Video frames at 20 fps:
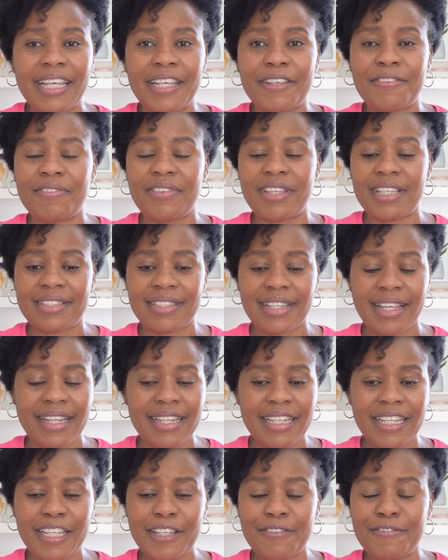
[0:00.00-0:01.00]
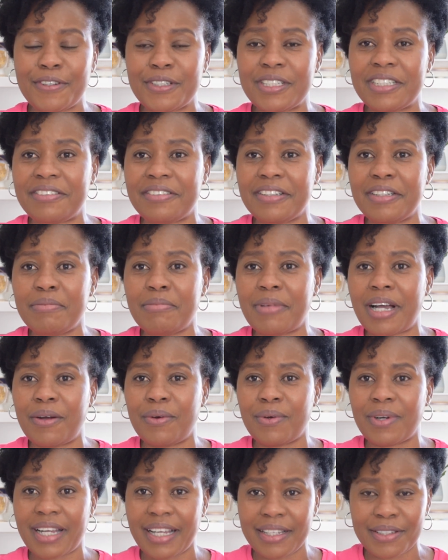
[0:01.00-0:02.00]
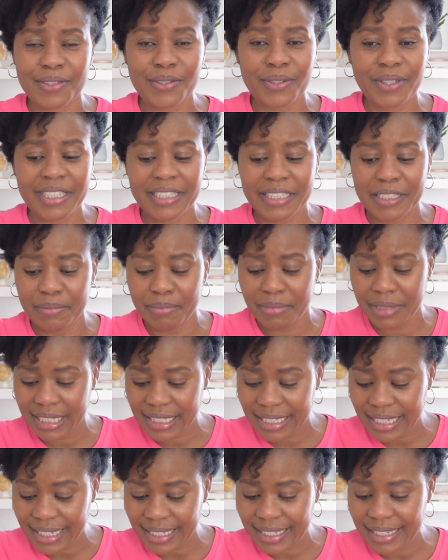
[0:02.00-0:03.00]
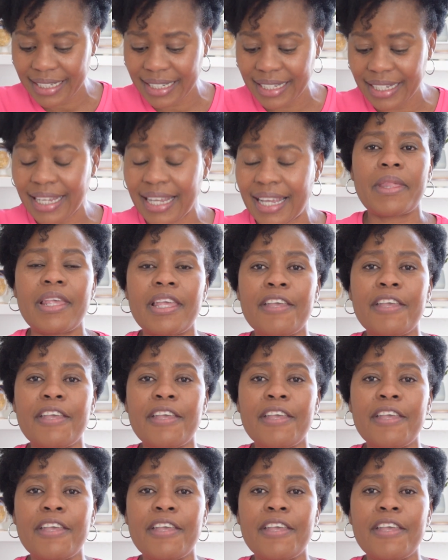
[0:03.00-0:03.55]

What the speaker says: If there's any evil dream, I'll cancel it immediately.